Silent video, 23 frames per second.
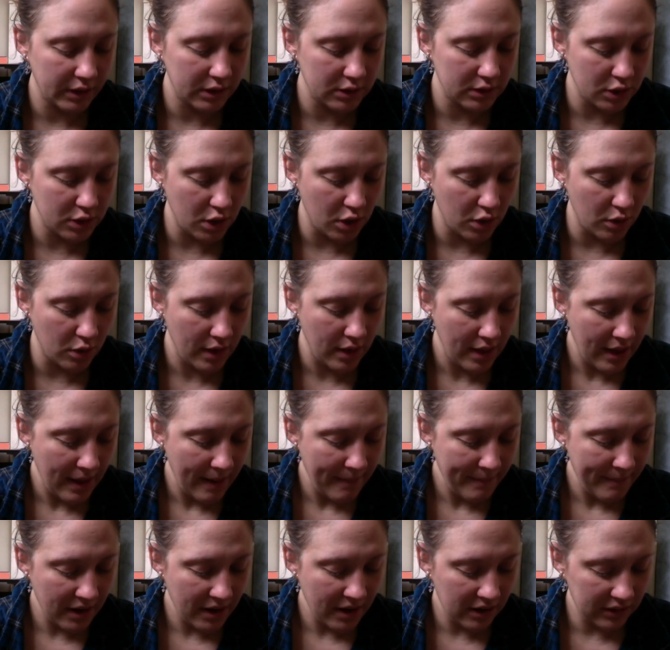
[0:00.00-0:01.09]
So
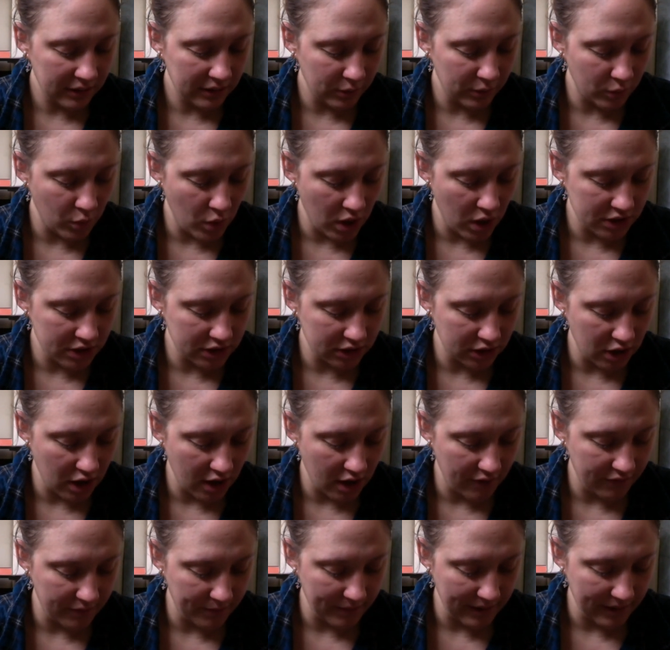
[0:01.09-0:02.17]
apparently when washing it
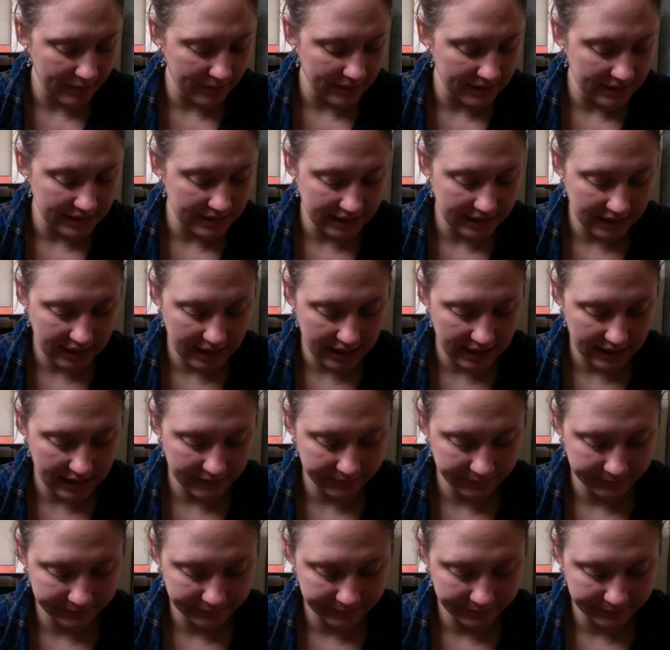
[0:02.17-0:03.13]
off, it might be sticky.